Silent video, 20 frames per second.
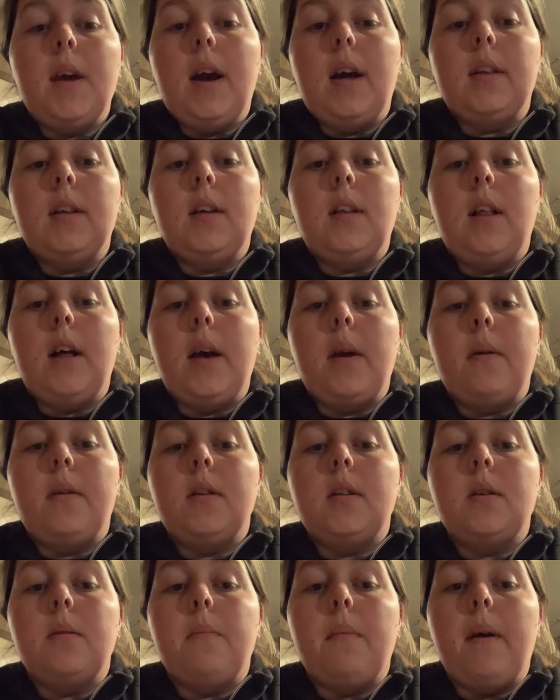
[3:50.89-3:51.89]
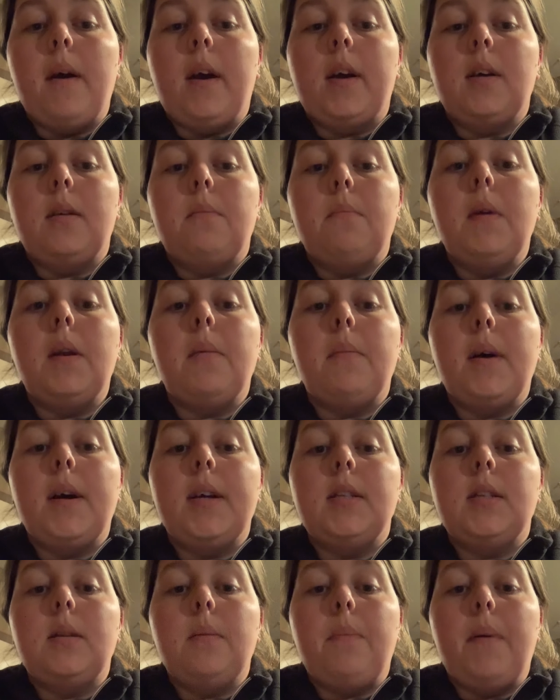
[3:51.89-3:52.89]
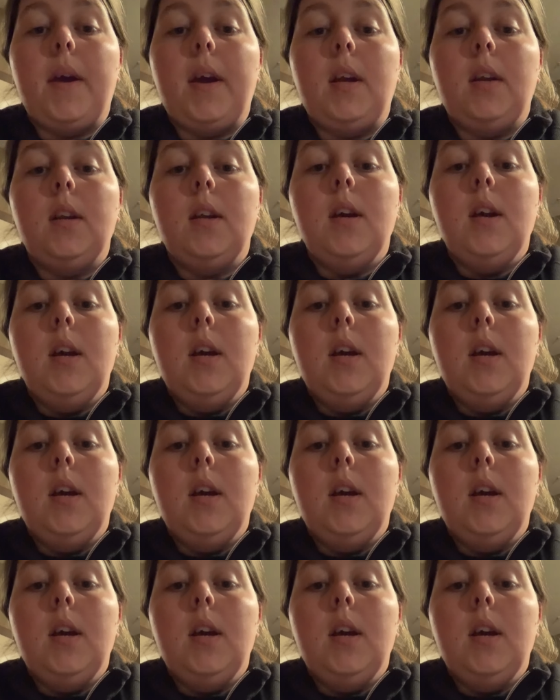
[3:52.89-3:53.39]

on the client to minimize the pain.